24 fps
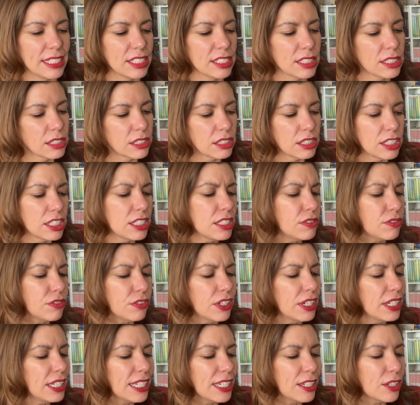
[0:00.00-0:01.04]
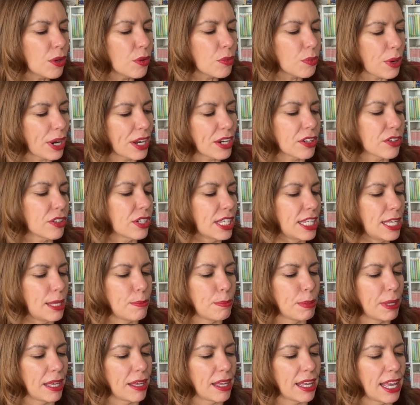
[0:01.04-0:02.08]
just for a little record
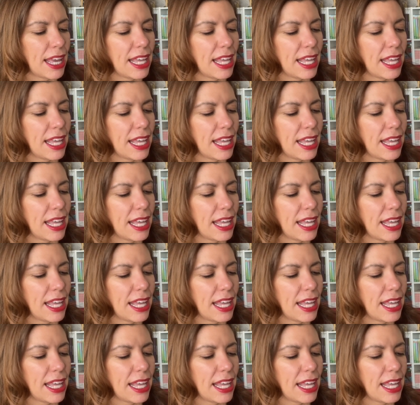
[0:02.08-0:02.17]
keeping.